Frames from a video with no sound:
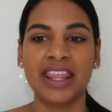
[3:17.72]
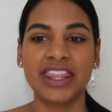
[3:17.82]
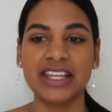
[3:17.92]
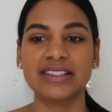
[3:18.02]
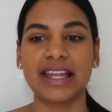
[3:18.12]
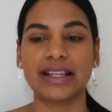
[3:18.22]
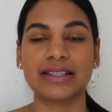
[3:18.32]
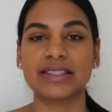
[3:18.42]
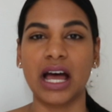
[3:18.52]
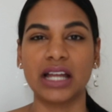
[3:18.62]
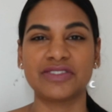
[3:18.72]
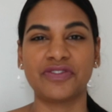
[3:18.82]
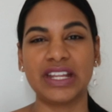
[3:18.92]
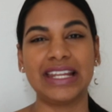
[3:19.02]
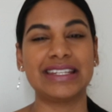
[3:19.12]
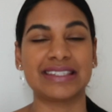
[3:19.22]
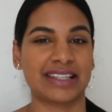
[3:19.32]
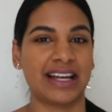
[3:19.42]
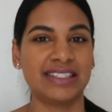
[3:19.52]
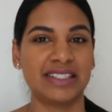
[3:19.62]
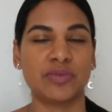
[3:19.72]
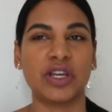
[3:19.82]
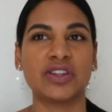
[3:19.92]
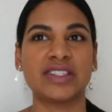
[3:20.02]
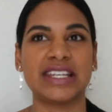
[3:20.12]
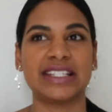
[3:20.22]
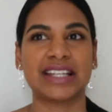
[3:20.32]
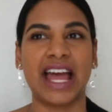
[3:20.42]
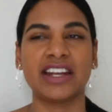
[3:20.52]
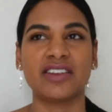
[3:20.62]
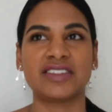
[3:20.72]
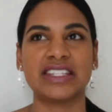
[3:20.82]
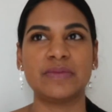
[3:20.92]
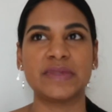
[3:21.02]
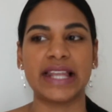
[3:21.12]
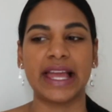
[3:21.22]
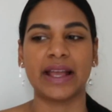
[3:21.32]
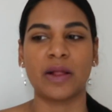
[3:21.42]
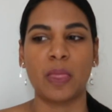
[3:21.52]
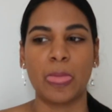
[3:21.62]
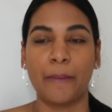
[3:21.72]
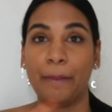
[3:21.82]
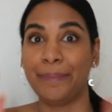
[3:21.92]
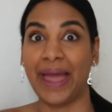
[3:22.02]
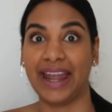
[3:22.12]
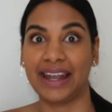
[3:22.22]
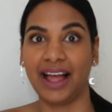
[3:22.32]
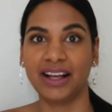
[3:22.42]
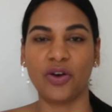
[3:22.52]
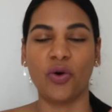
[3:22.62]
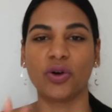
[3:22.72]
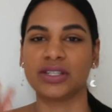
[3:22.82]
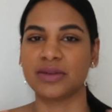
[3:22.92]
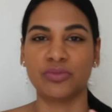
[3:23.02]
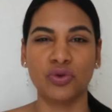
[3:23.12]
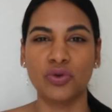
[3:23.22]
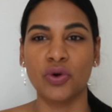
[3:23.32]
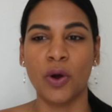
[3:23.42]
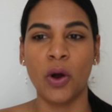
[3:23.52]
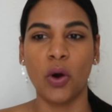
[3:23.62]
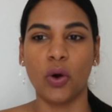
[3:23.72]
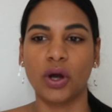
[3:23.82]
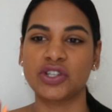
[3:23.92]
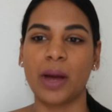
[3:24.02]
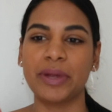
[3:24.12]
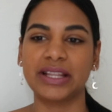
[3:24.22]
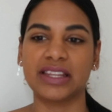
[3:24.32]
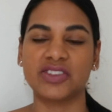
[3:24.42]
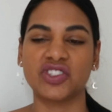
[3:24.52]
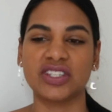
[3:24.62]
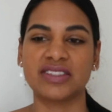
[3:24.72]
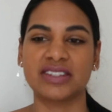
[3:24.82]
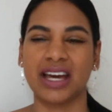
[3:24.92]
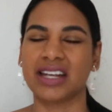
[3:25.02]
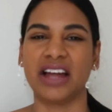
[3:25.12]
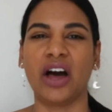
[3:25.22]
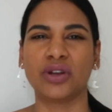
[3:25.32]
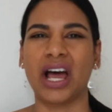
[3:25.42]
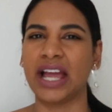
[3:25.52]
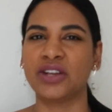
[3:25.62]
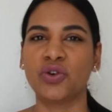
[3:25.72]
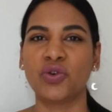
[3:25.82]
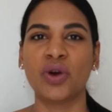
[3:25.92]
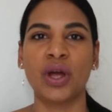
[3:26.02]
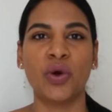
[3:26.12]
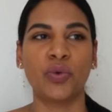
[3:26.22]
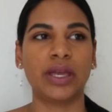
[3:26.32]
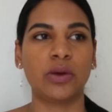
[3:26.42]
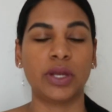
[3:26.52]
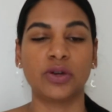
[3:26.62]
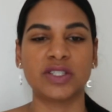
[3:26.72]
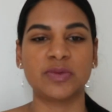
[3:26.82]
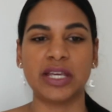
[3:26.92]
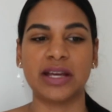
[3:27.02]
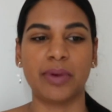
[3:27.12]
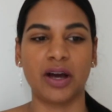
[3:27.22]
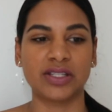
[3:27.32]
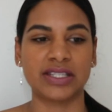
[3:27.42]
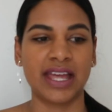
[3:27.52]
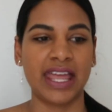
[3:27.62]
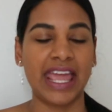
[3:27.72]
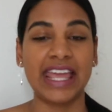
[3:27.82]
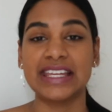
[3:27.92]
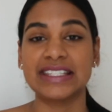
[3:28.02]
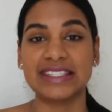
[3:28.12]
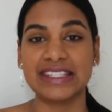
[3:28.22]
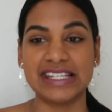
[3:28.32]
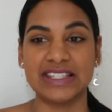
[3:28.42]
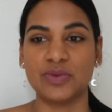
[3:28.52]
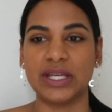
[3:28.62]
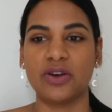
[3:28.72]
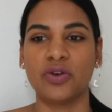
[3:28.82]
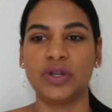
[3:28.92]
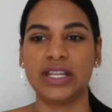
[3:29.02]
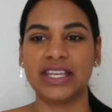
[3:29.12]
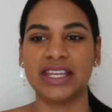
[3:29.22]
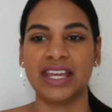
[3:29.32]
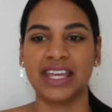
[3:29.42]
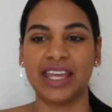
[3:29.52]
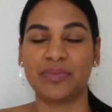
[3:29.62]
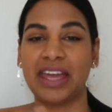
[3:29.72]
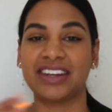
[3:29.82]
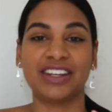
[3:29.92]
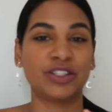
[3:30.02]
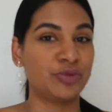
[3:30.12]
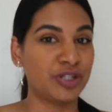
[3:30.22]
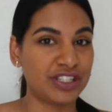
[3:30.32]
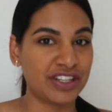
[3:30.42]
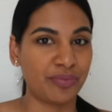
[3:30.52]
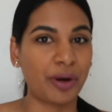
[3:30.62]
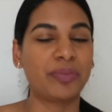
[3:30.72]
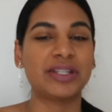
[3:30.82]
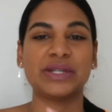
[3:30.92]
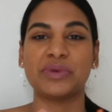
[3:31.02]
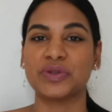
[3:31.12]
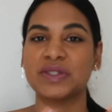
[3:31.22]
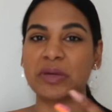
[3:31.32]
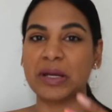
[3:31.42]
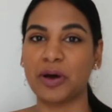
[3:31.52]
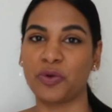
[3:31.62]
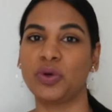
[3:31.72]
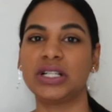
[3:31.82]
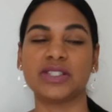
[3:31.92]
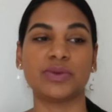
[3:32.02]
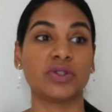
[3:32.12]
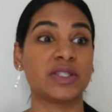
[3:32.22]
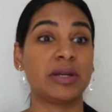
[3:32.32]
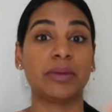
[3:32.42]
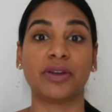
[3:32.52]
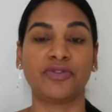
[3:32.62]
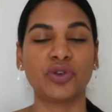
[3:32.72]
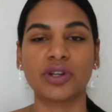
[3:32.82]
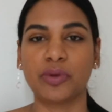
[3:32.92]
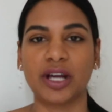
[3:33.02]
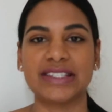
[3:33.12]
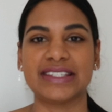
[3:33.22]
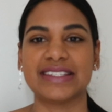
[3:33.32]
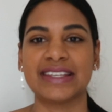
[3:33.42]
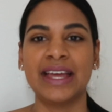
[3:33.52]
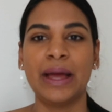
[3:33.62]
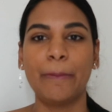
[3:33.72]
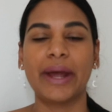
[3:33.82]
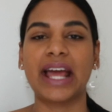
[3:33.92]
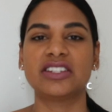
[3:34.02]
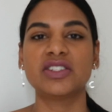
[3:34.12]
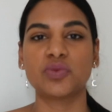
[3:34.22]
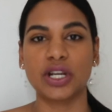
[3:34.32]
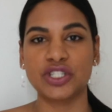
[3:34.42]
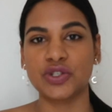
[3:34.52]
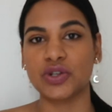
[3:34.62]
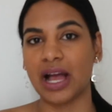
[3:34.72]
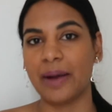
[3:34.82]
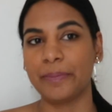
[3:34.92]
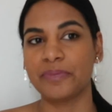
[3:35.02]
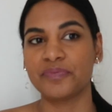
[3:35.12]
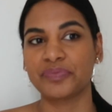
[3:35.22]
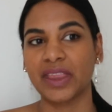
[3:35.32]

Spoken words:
things like this aren't freely discussed because it kind of seems like bad luck or taboo or a topic that's just a downer. I know we don't speak about ANCs, we only get married in community of property, we don't speak about wills, we don't speak about funeral policies, but I just want you to come